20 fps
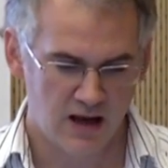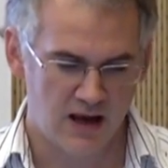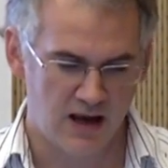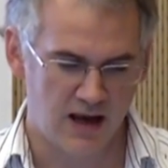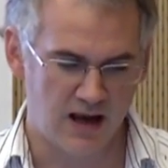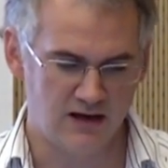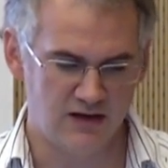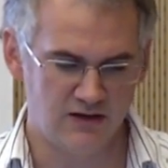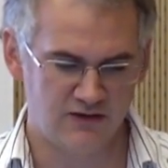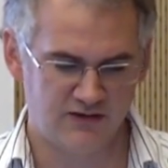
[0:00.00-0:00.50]

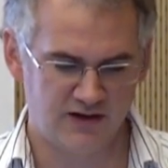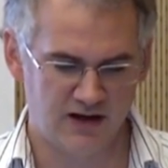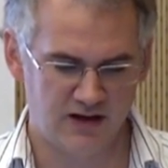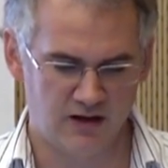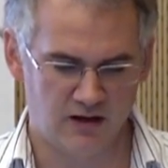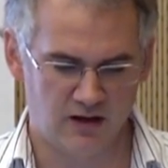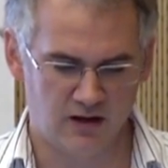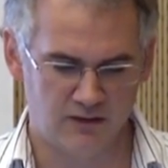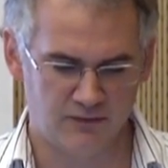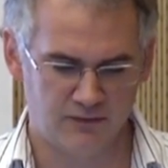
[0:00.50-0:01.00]
And instead
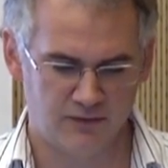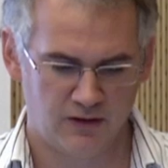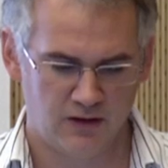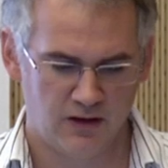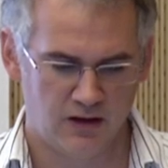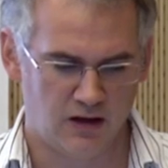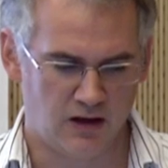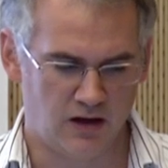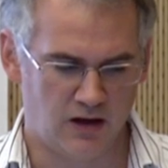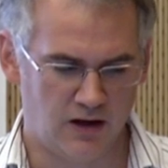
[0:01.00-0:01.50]
of
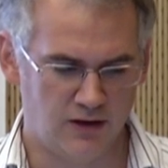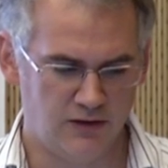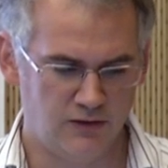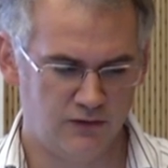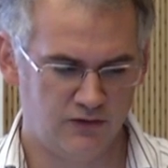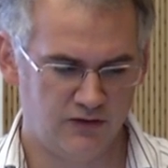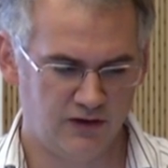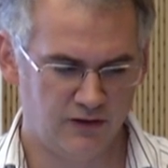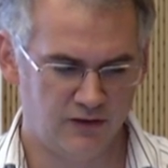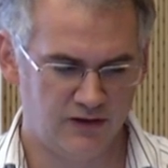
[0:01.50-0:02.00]

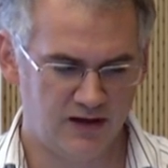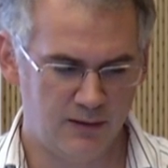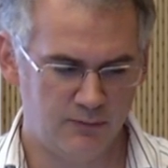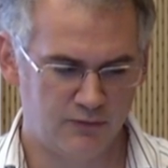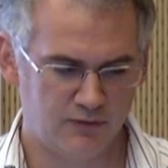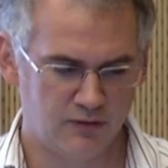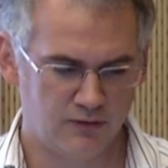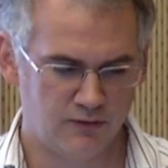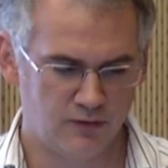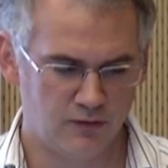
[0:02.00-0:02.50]
using the name
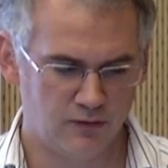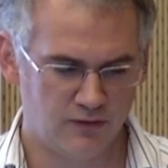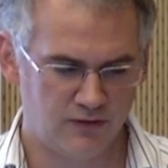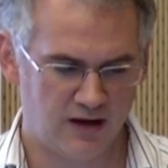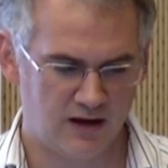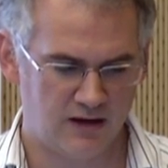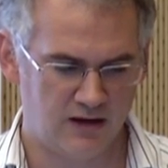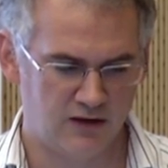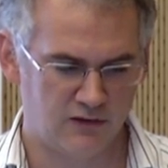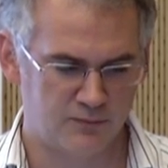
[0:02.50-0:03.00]
server
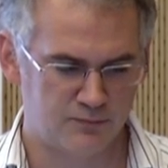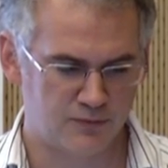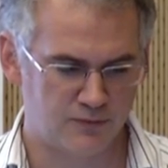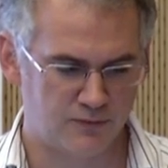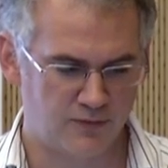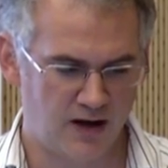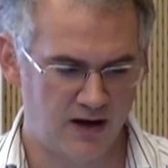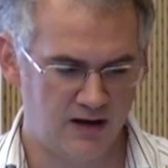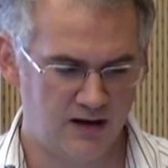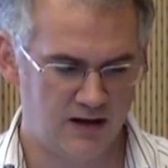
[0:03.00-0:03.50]
that is
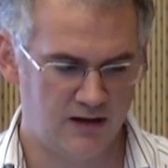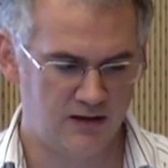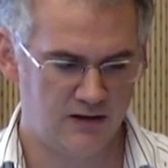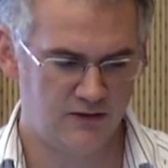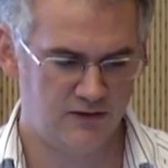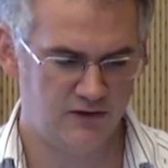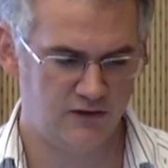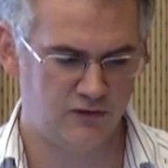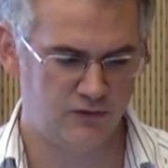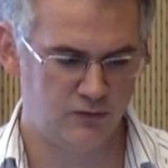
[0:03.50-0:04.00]
provided,
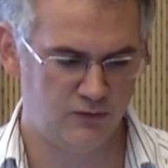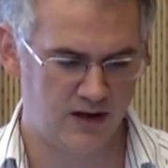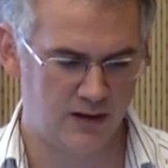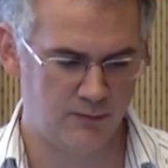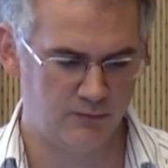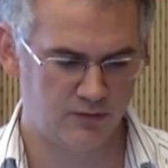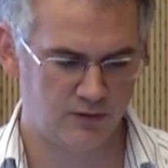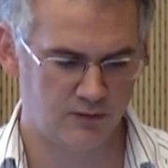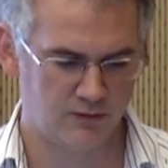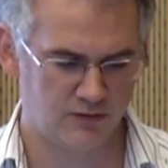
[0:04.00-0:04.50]
these two name
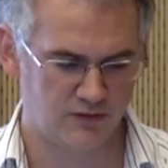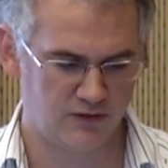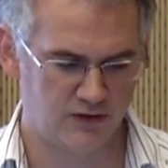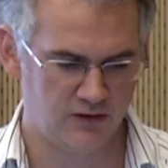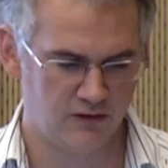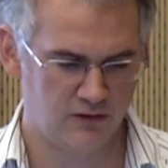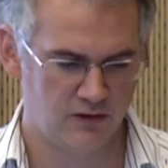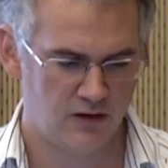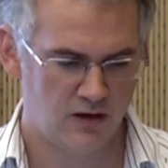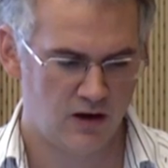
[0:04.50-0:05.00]
servers
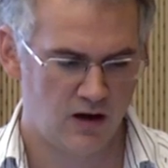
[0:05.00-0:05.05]
here,